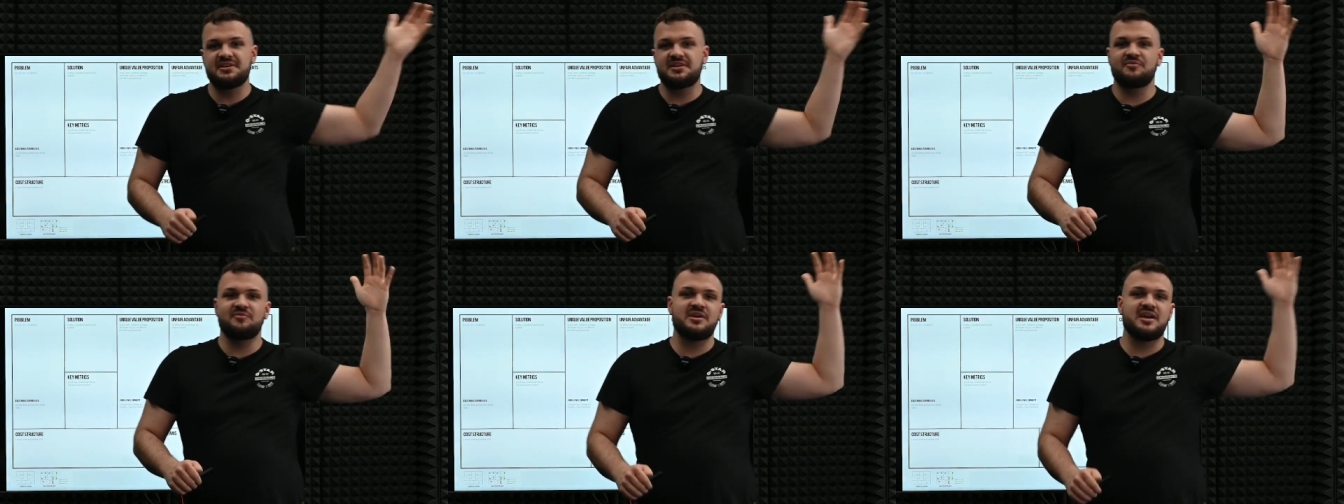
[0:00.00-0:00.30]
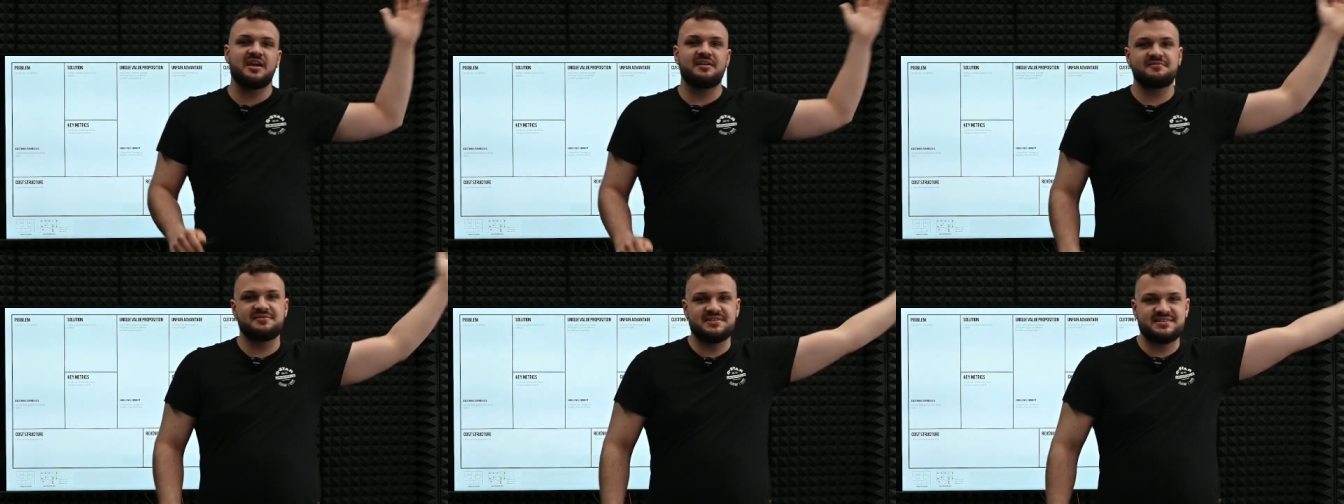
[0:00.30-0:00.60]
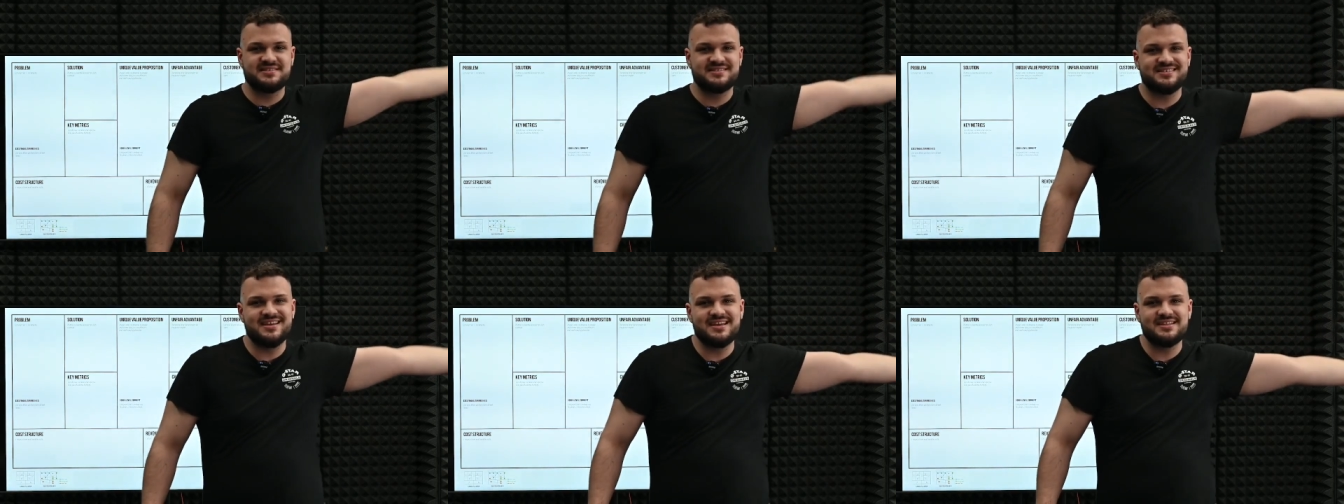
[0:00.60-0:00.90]
we have the
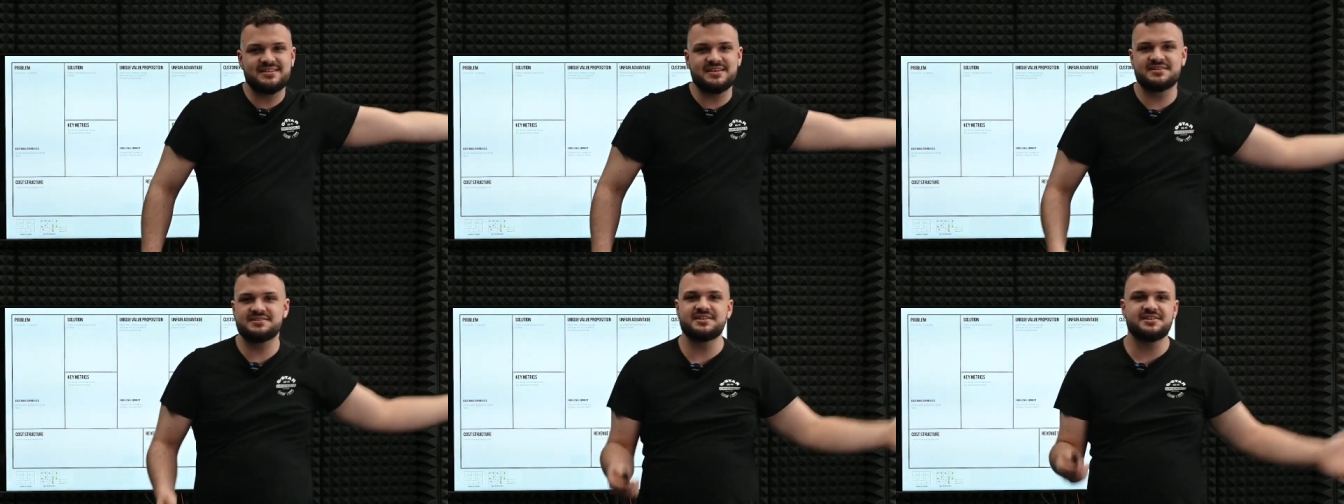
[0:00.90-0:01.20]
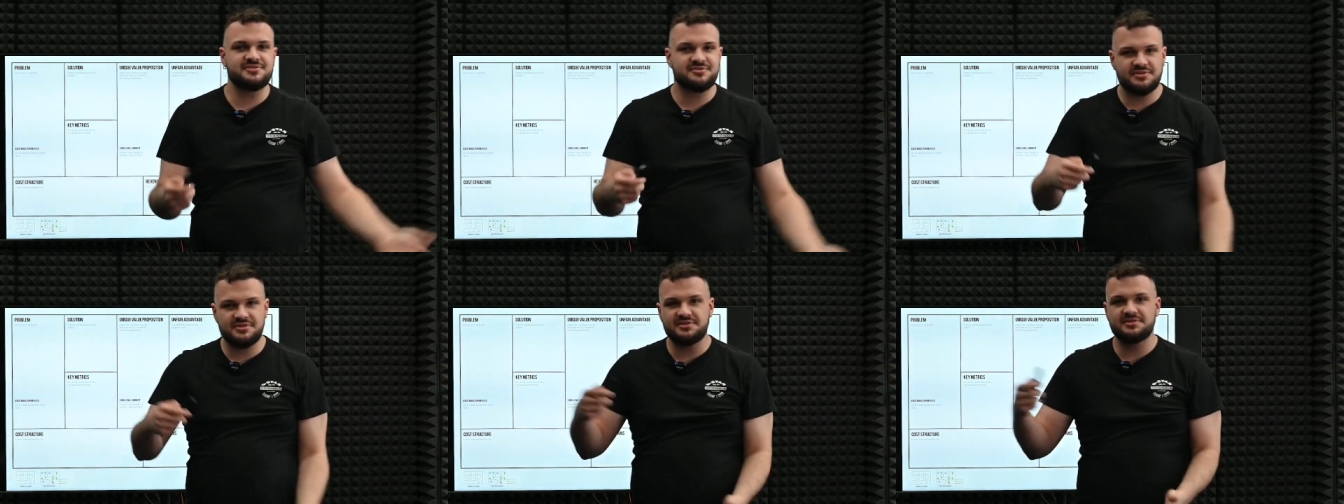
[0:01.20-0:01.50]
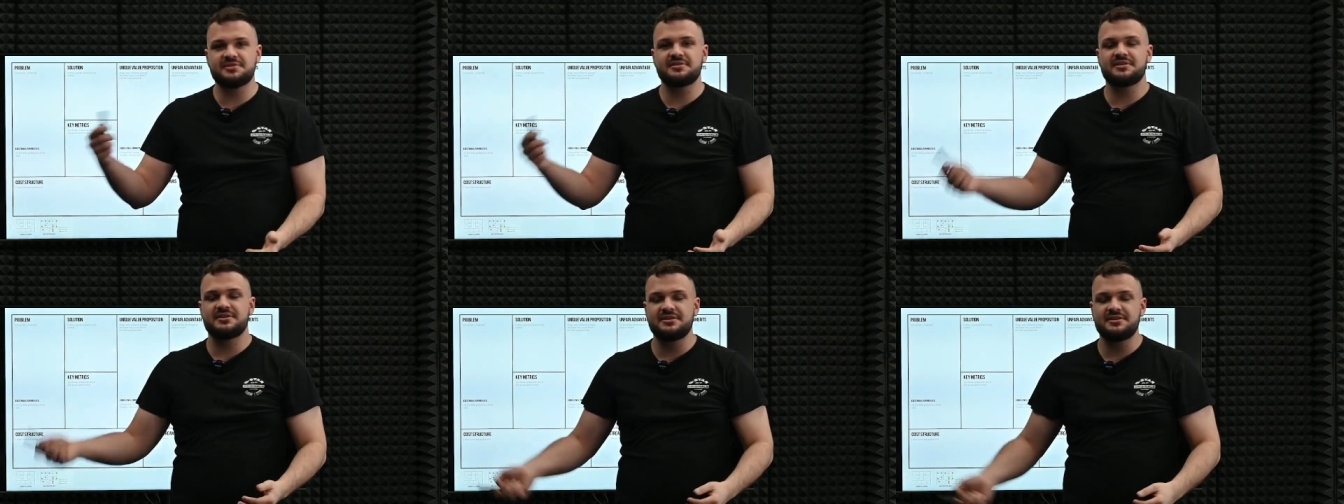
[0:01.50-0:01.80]
CETEC, Central
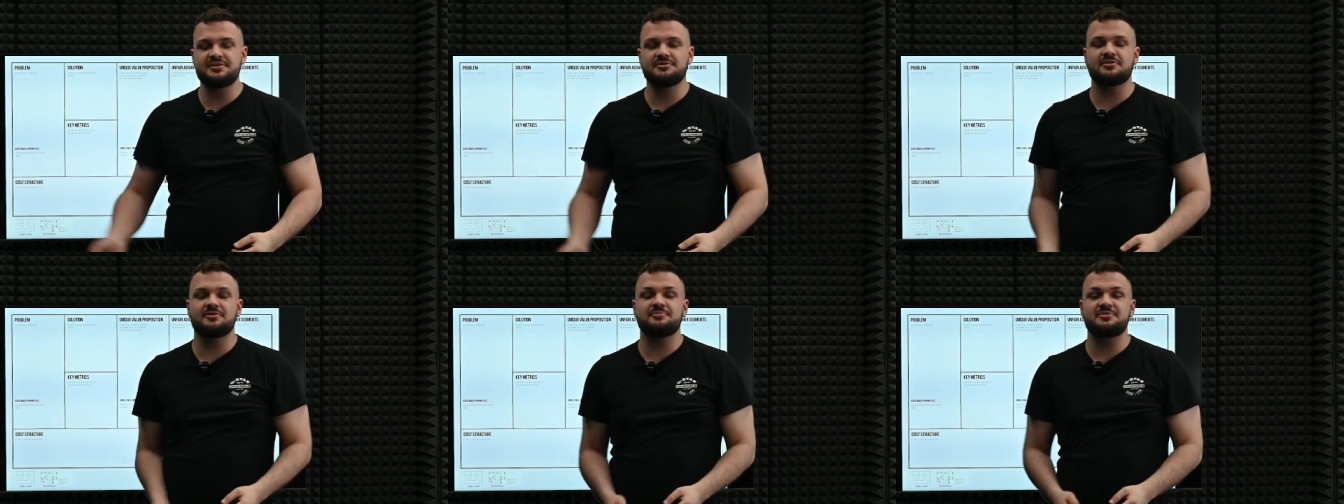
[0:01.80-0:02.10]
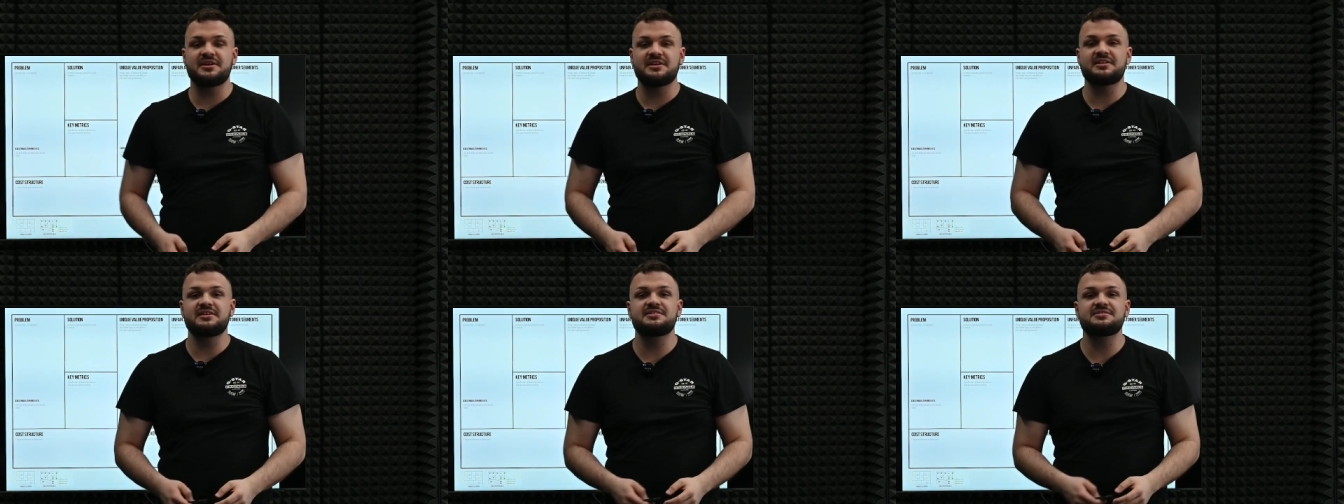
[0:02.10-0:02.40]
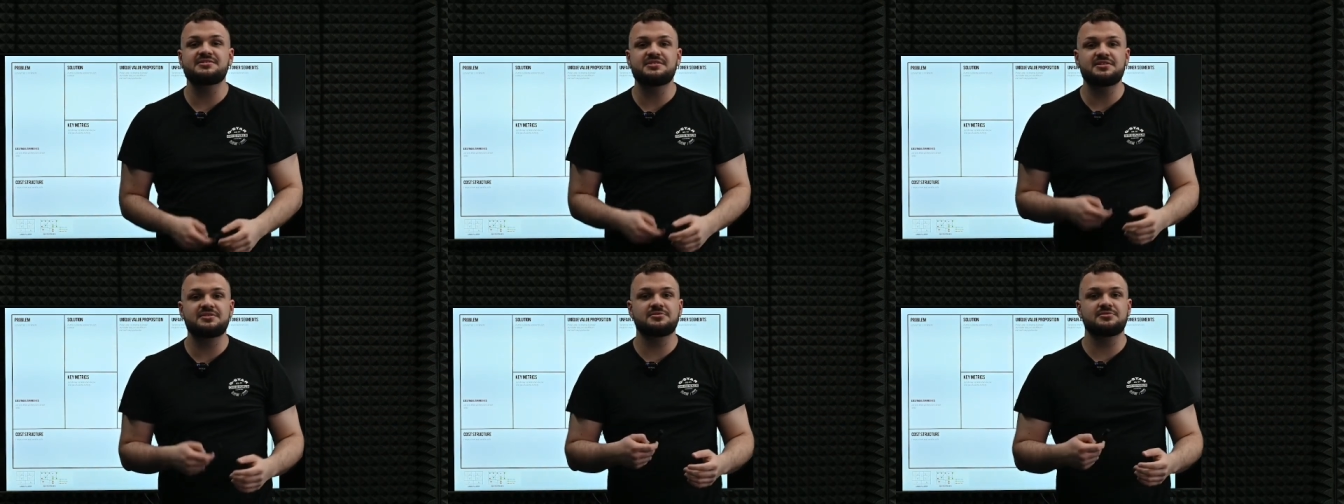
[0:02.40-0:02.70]
European
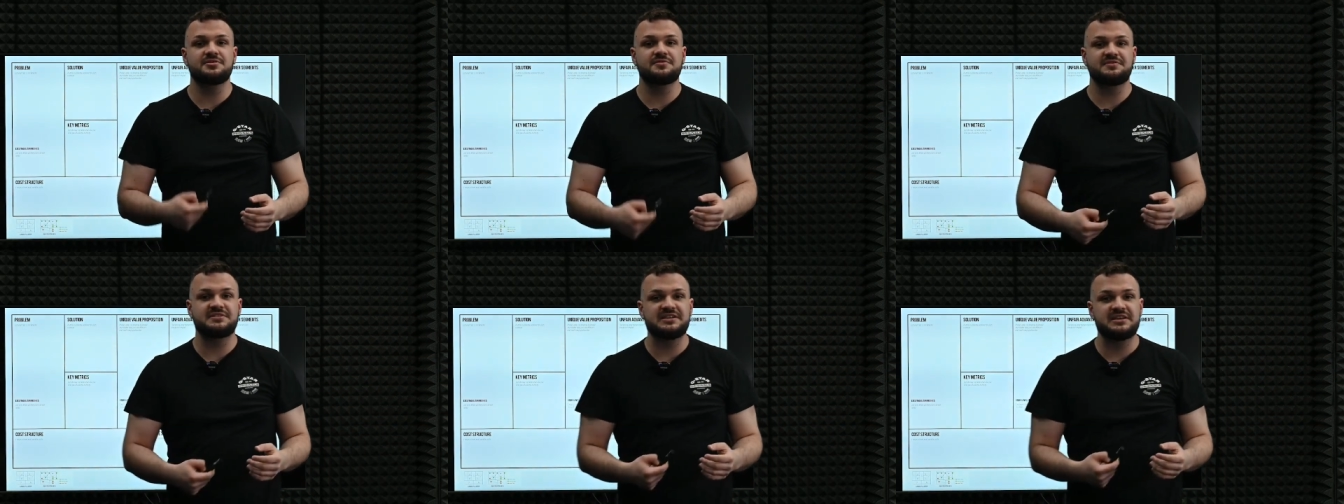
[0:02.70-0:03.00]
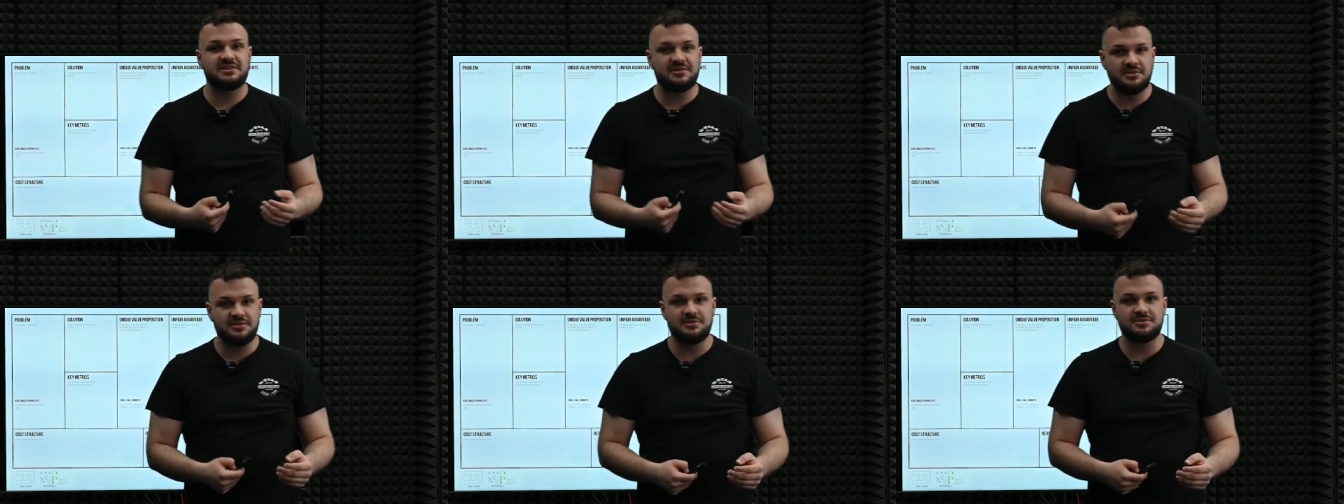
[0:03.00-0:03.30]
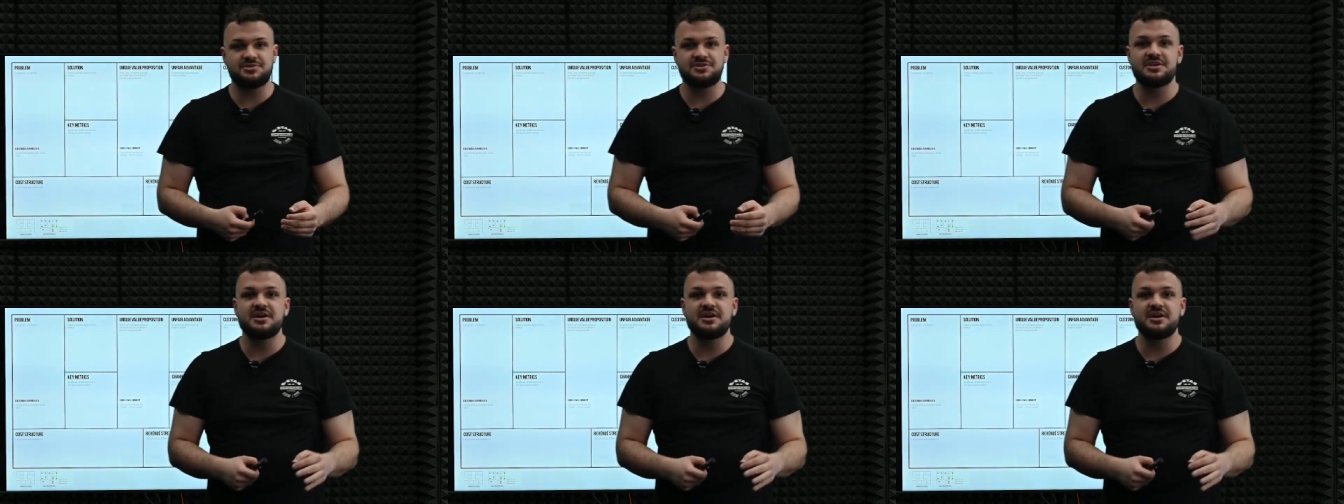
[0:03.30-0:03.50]
Institute of Technology.